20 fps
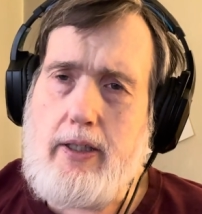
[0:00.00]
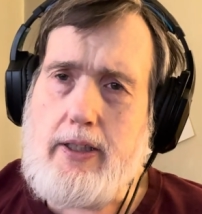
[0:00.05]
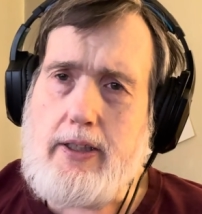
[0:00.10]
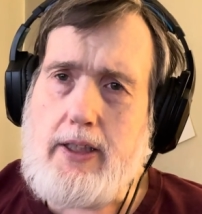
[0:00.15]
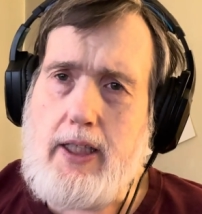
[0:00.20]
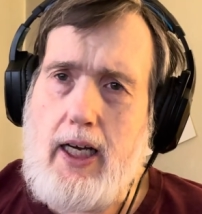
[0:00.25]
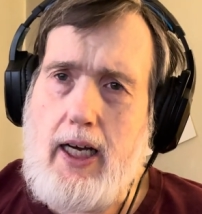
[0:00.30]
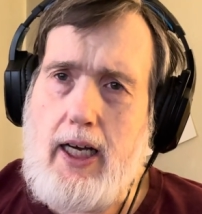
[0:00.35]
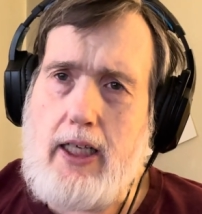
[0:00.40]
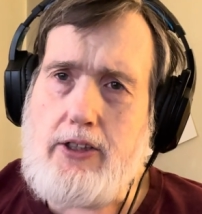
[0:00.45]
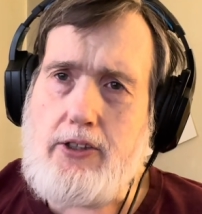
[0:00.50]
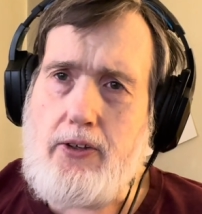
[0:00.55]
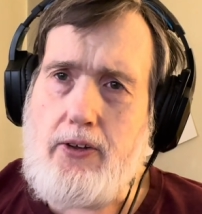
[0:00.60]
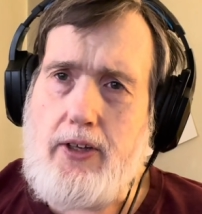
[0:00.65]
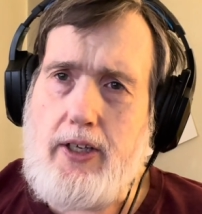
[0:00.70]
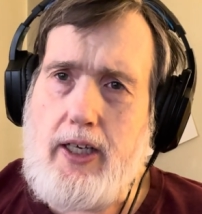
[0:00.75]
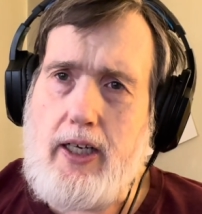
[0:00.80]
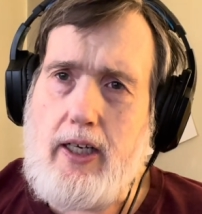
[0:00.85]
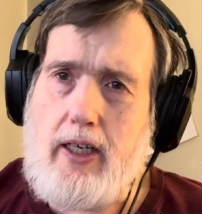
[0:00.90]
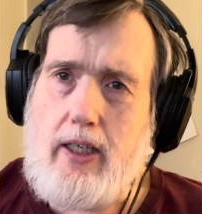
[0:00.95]
guys are
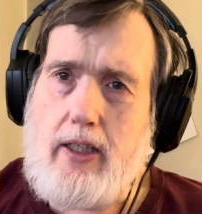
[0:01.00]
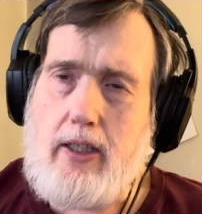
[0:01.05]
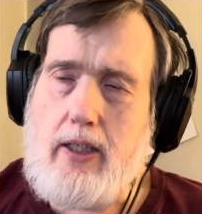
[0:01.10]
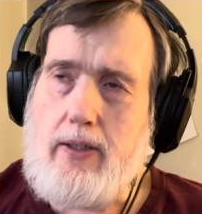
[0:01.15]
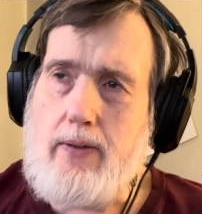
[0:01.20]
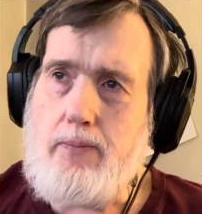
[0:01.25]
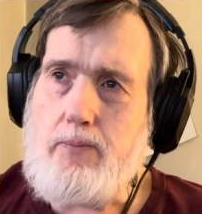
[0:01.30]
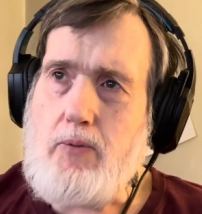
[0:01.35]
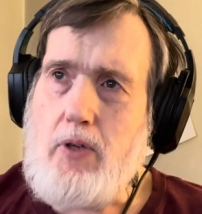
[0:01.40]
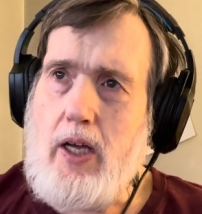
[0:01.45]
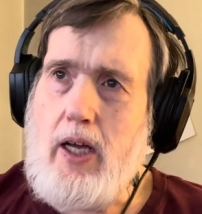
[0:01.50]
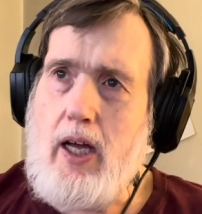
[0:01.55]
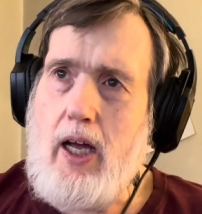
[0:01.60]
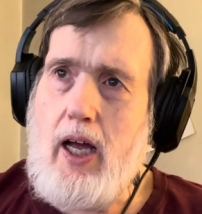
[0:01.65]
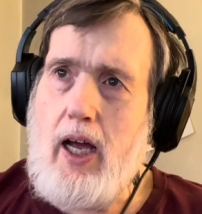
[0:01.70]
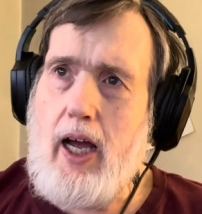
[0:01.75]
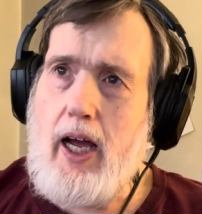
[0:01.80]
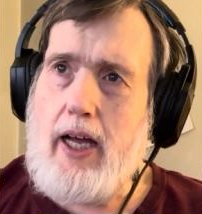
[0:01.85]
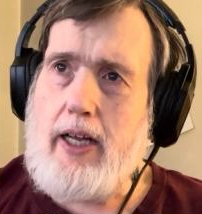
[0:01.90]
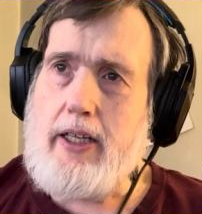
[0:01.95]
there
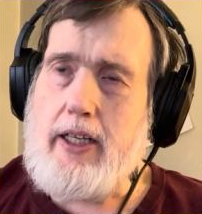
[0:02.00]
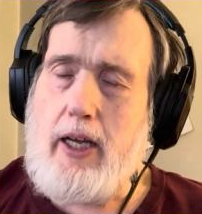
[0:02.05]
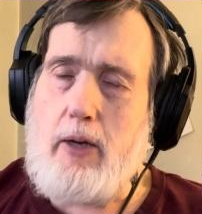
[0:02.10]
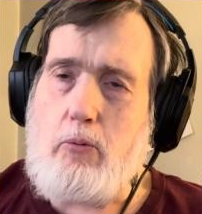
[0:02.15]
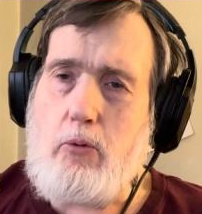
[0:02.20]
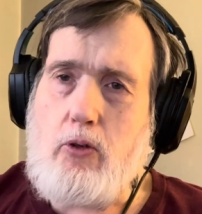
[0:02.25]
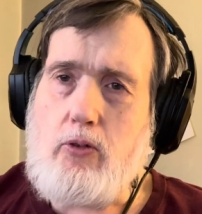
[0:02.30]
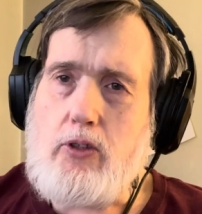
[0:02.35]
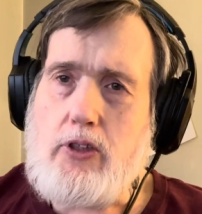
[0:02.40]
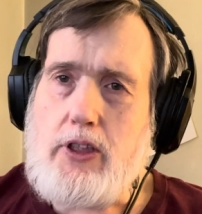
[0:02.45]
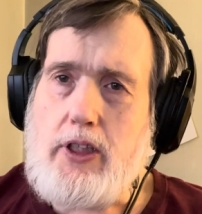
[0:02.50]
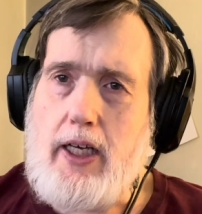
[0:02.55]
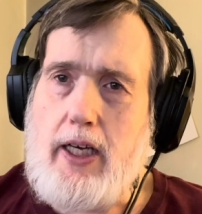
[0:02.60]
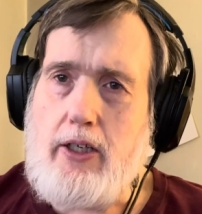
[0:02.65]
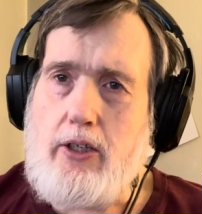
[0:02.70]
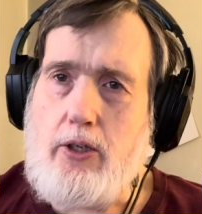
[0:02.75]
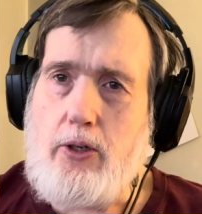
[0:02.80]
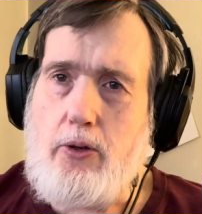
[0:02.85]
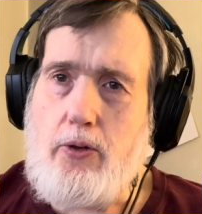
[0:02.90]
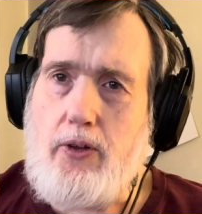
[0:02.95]
and they won't say
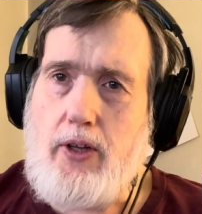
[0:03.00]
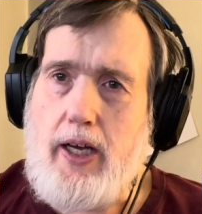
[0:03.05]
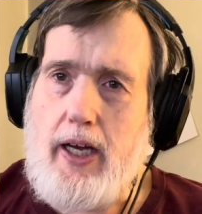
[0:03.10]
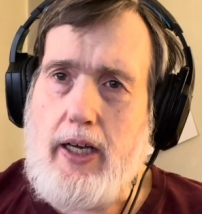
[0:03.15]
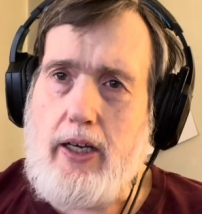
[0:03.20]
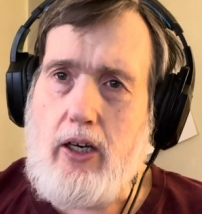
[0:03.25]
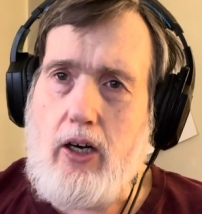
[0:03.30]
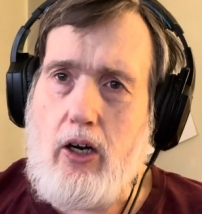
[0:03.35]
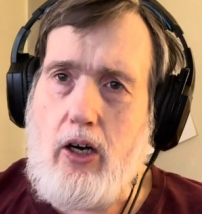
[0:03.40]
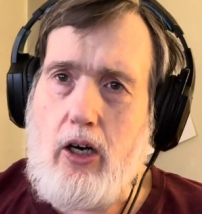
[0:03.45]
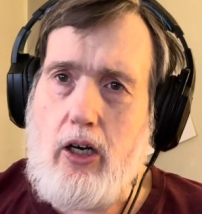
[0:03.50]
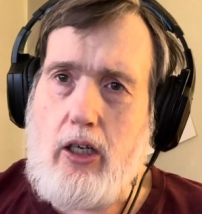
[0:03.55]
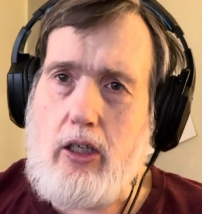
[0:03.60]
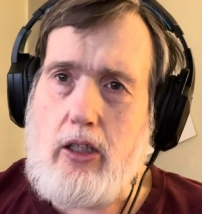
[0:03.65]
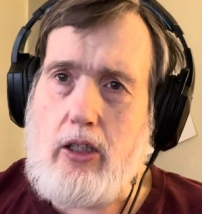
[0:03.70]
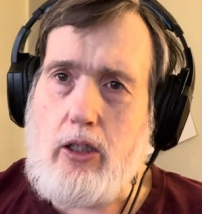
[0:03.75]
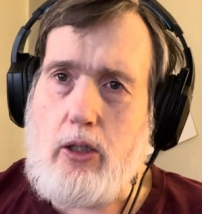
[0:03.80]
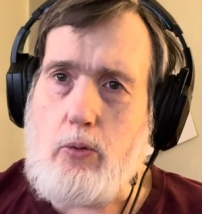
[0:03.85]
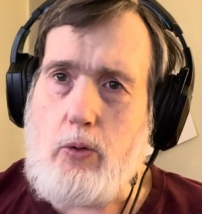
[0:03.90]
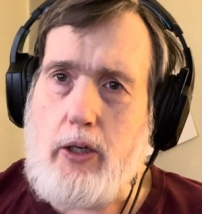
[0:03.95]
who they are
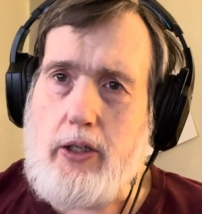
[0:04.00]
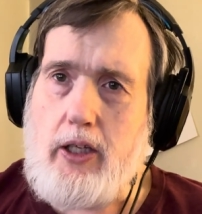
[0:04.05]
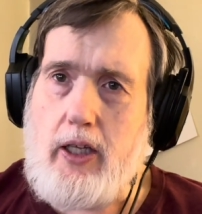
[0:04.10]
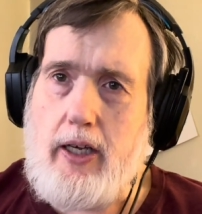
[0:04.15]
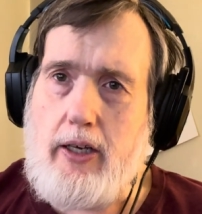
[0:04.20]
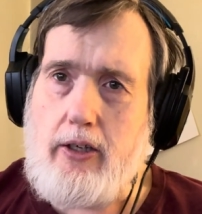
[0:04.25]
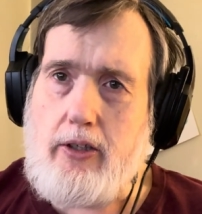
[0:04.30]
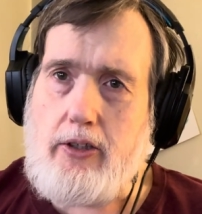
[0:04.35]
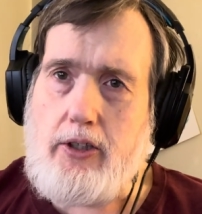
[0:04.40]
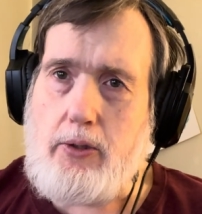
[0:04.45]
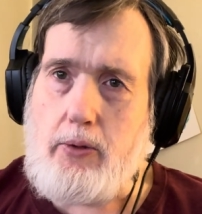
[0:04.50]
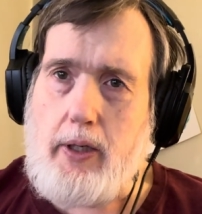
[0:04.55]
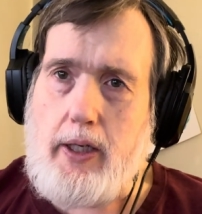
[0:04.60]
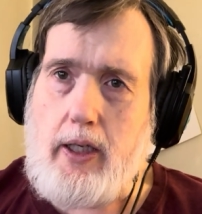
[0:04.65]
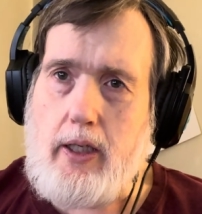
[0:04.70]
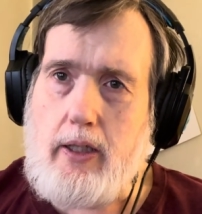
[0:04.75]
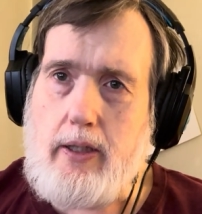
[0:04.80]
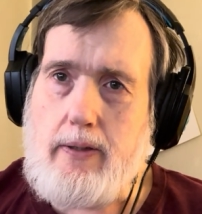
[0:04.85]
or what they are doing.